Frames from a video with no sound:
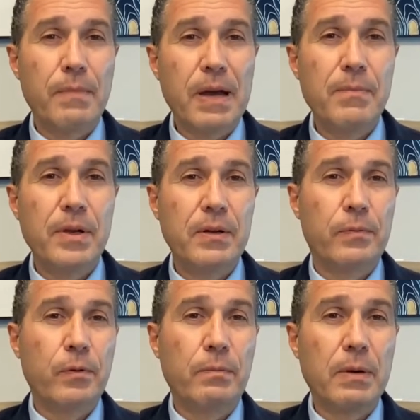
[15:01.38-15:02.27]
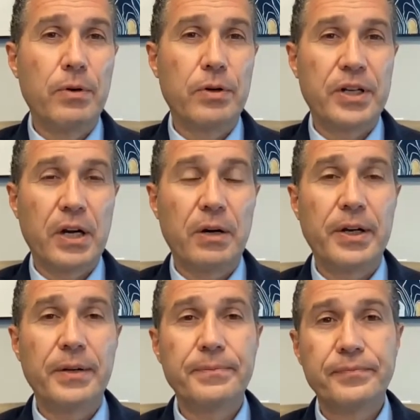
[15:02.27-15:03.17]
Amendment. If we remember
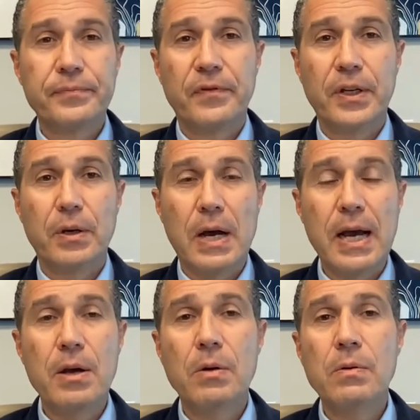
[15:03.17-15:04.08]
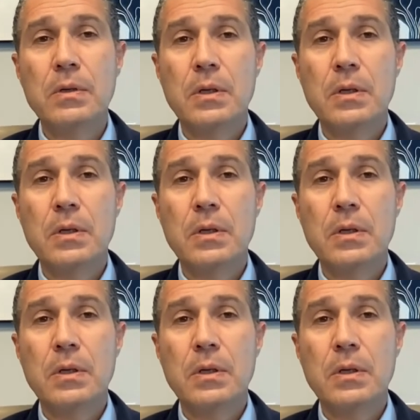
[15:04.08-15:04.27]
Terry v. Ohio,